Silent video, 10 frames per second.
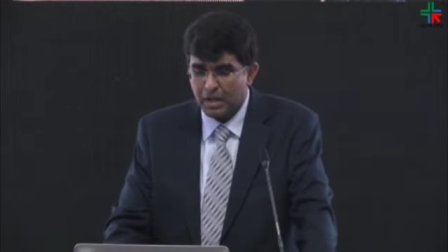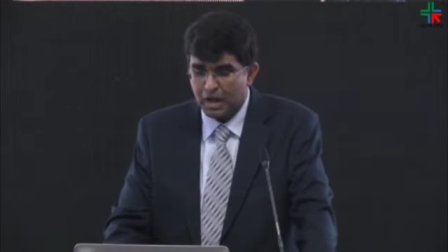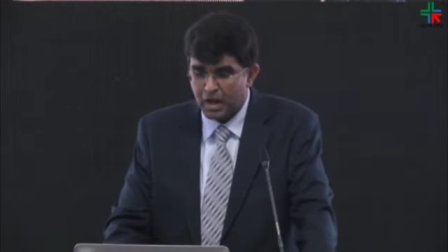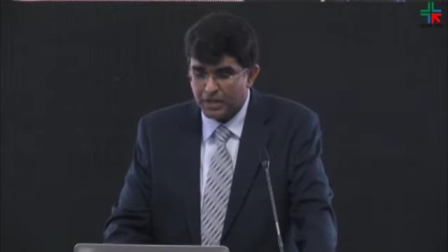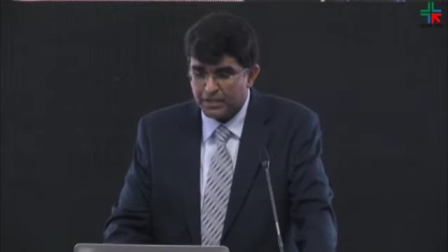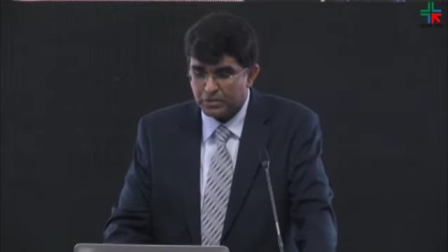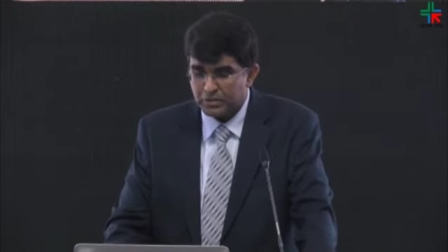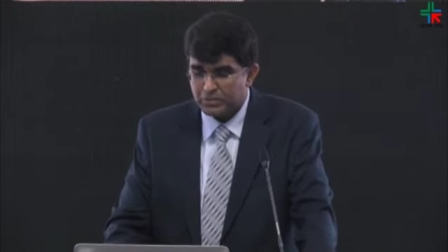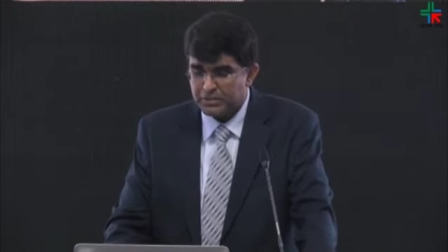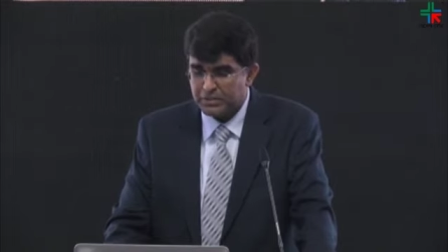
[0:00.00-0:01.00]
Are
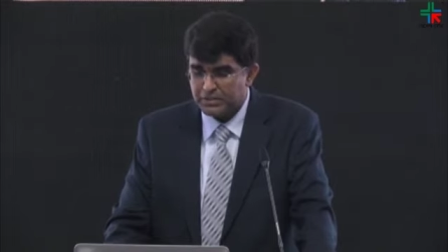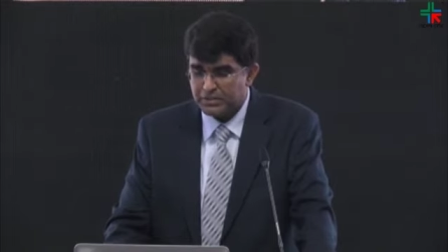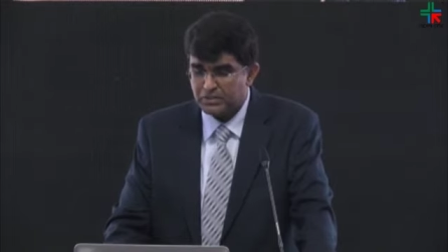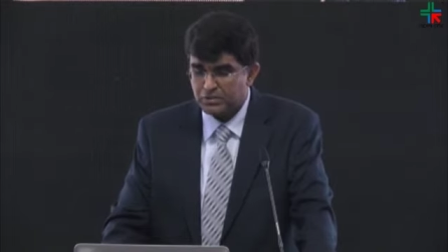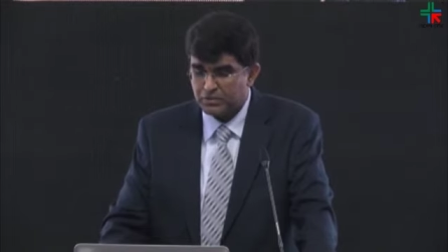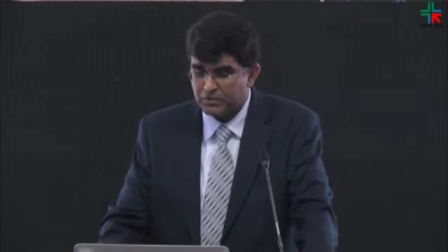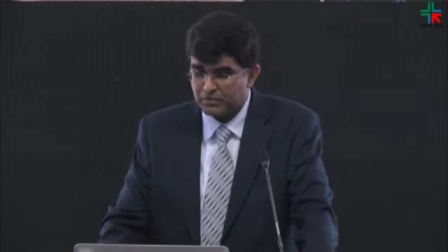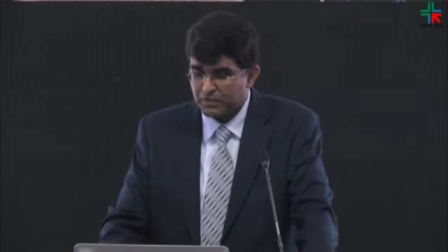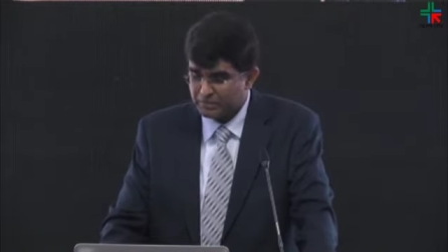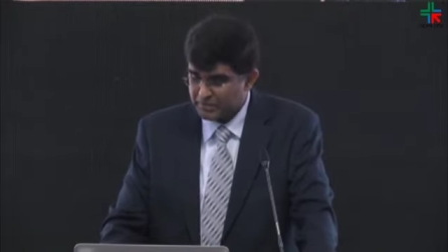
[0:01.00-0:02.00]
inotropic agents useful
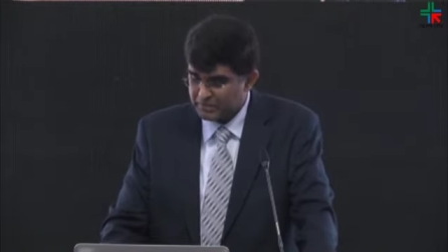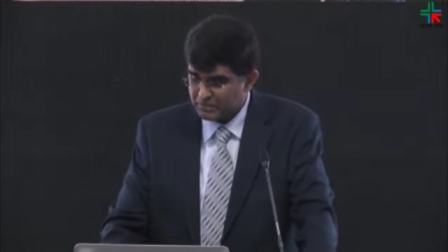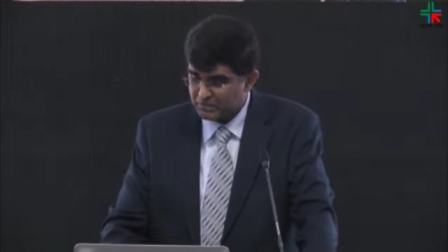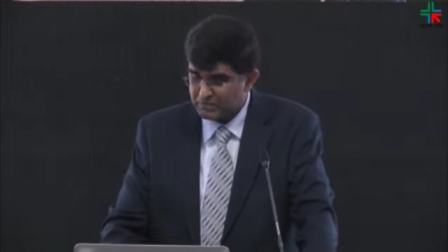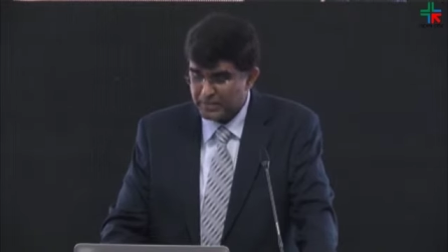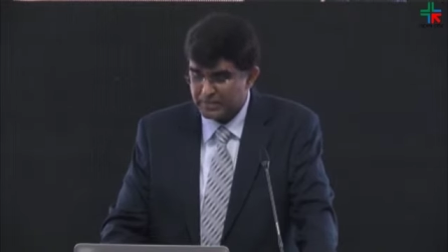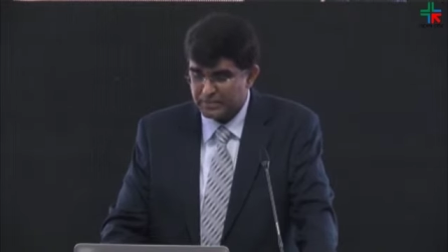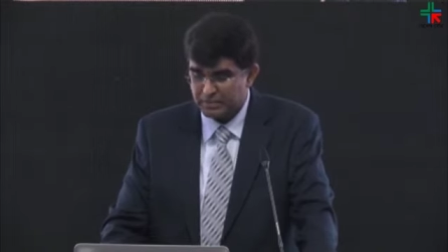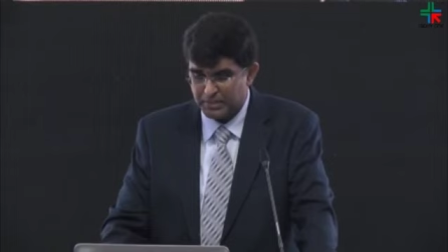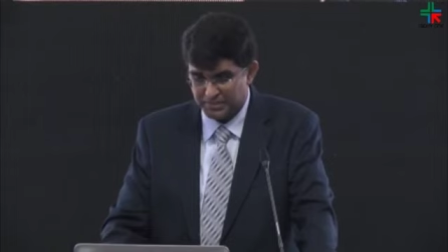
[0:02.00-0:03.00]
for patients with delayed
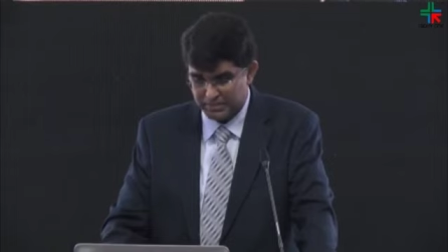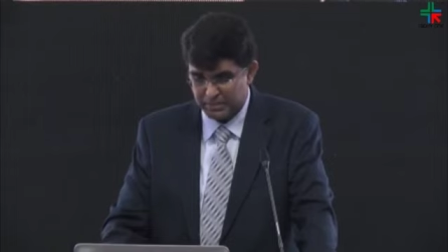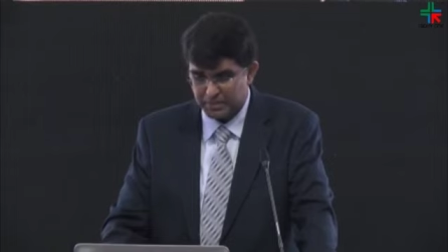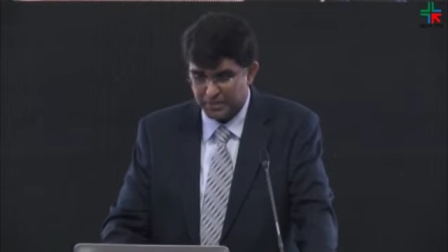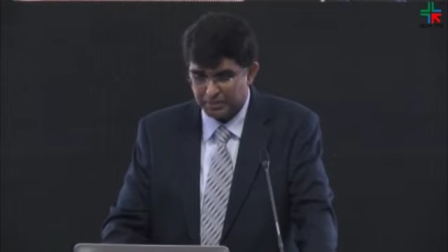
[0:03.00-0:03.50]
cerebral ischemia?